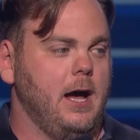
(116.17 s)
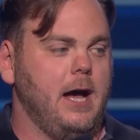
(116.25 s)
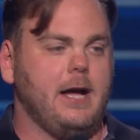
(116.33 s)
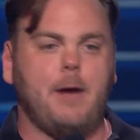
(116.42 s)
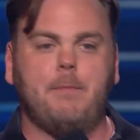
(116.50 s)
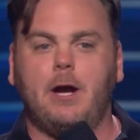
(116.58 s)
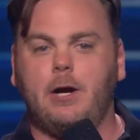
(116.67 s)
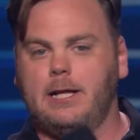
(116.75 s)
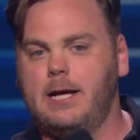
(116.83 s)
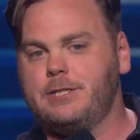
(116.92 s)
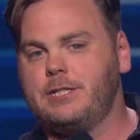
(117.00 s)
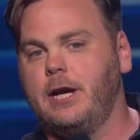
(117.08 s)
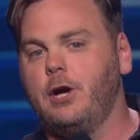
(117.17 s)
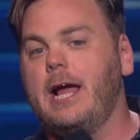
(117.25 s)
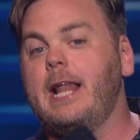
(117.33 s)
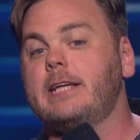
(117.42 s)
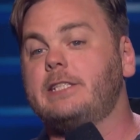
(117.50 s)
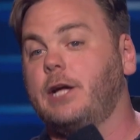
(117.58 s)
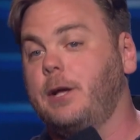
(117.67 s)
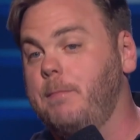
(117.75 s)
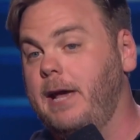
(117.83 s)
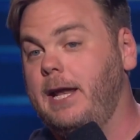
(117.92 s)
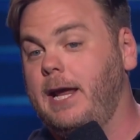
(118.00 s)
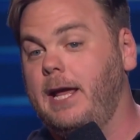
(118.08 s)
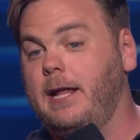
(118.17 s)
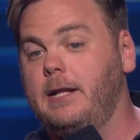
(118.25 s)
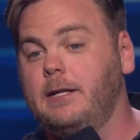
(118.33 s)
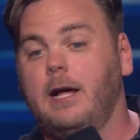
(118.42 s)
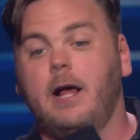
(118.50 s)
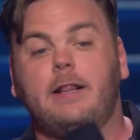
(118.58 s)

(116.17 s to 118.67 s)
I got married last year, and as a comedian,